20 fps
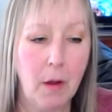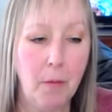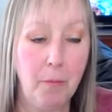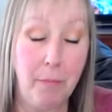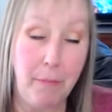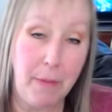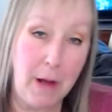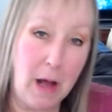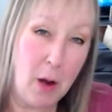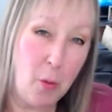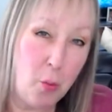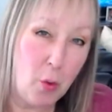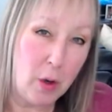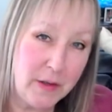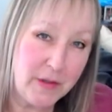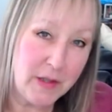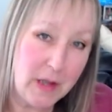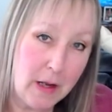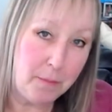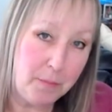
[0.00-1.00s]
buy 1
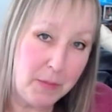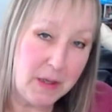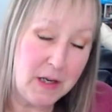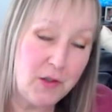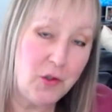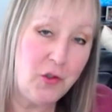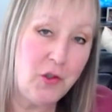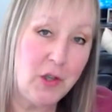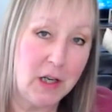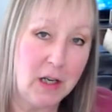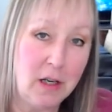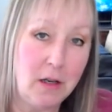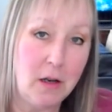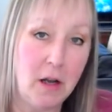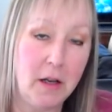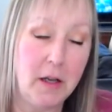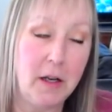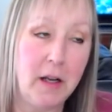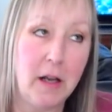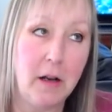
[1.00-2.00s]
10-piece chicken
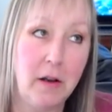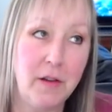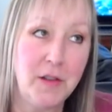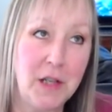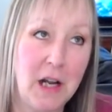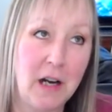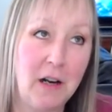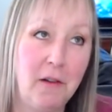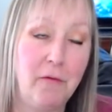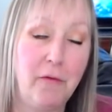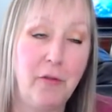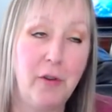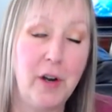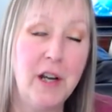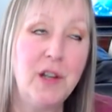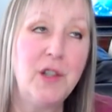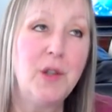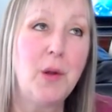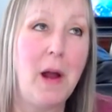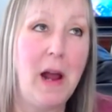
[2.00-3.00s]
nugget, get a second free,
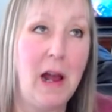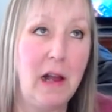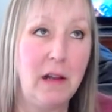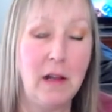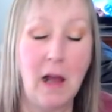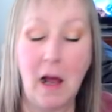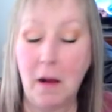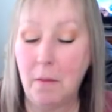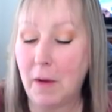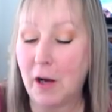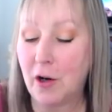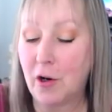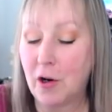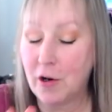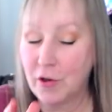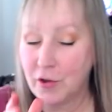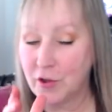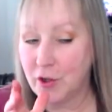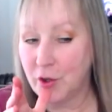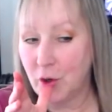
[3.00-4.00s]
so I had that in my
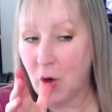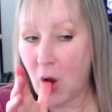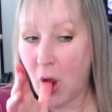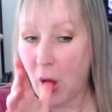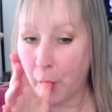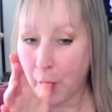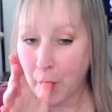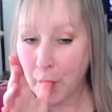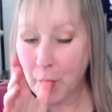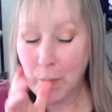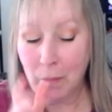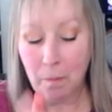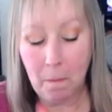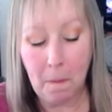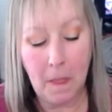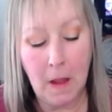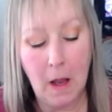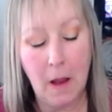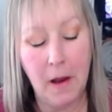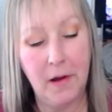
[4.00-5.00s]
cart too.
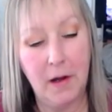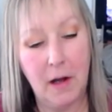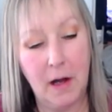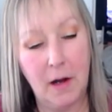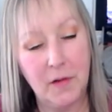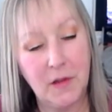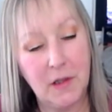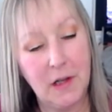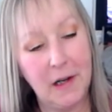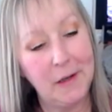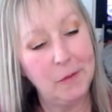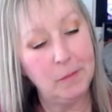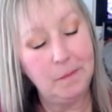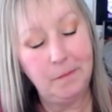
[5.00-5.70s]
And I was like,